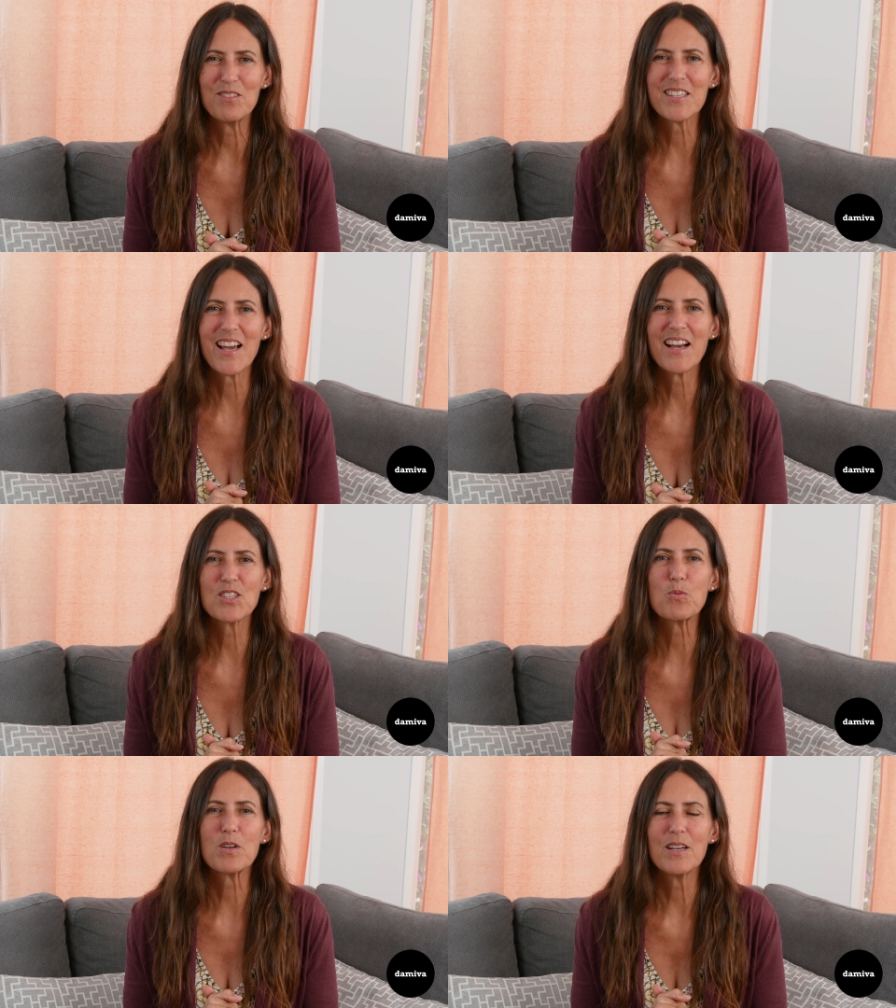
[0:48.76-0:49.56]
out
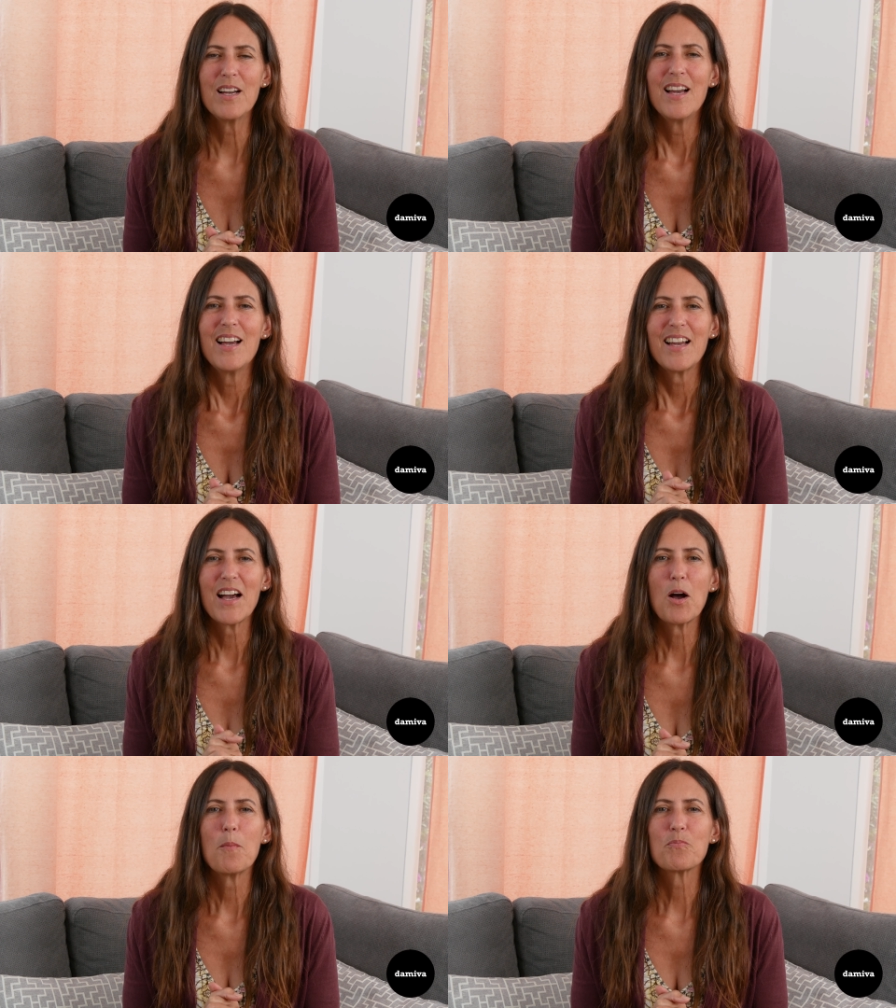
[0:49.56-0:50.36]
as we're
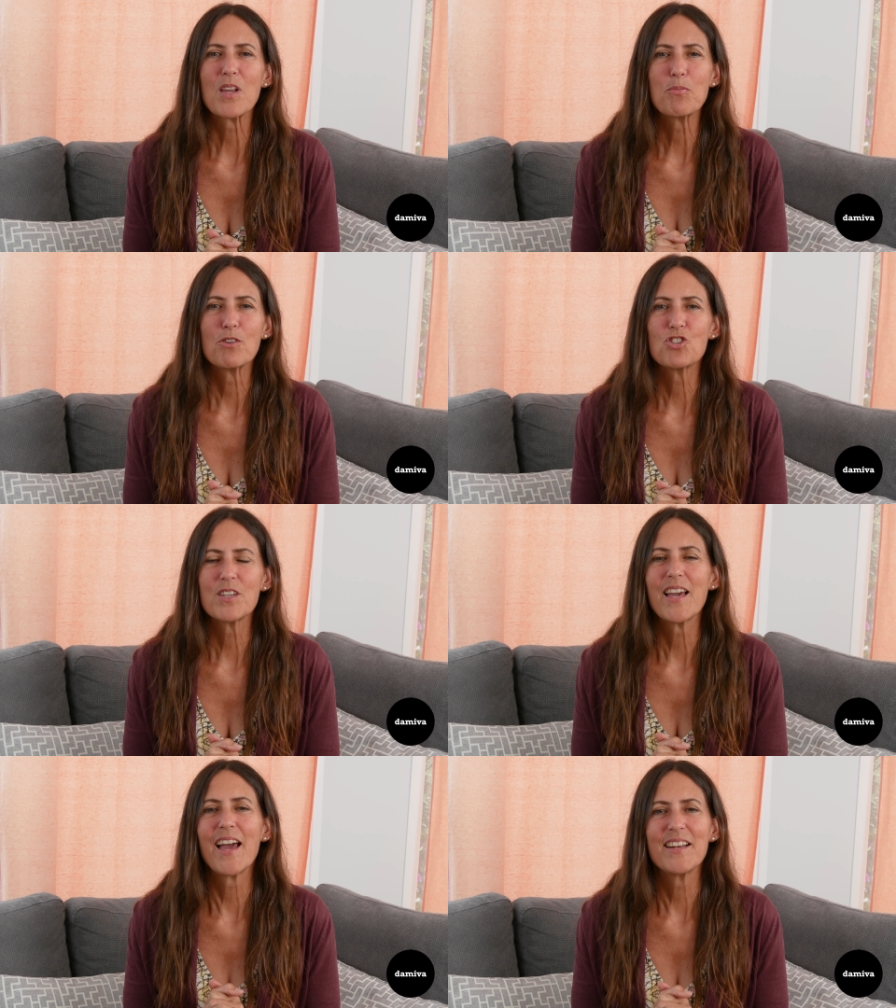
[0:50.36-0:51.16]
um, approaching
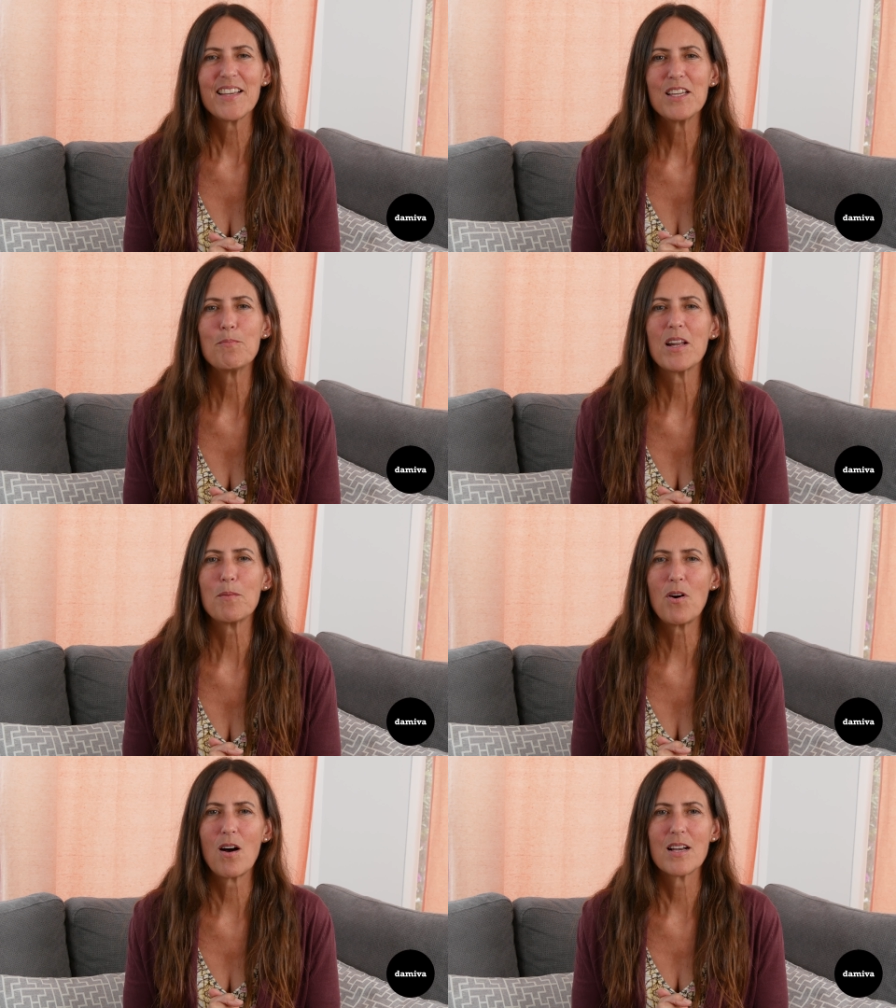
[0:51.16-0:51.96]
approaching and in
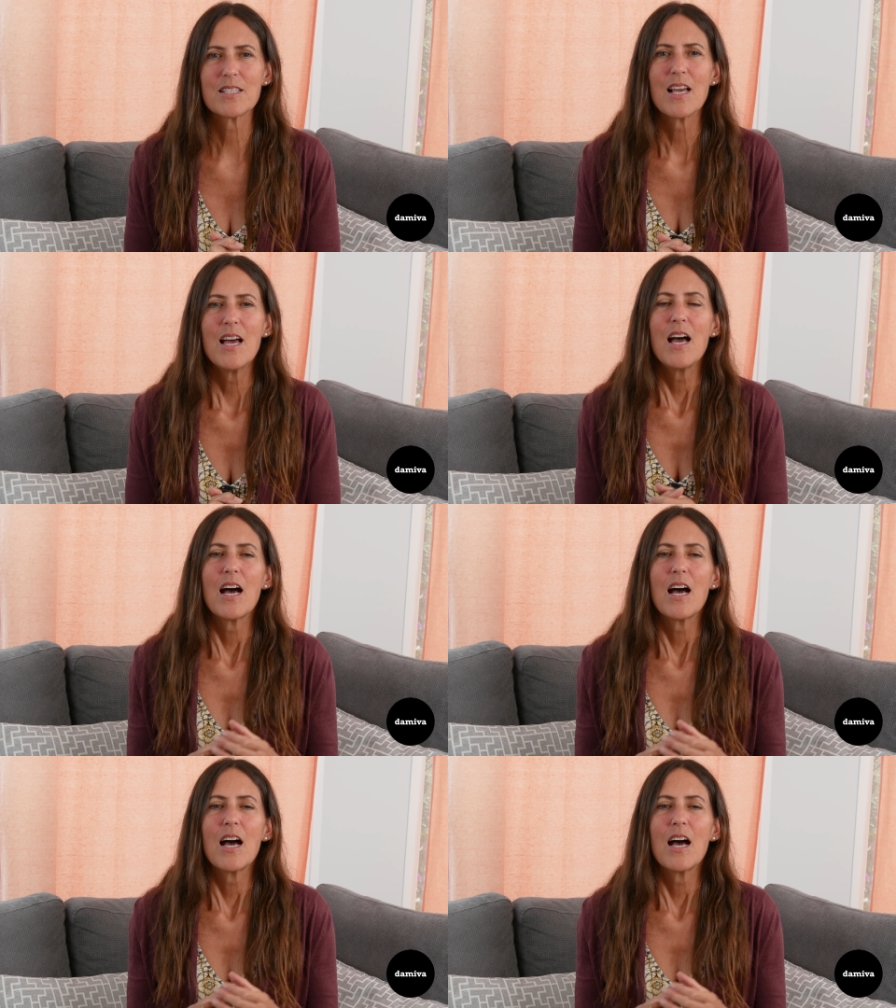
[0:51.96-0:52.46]
menopause.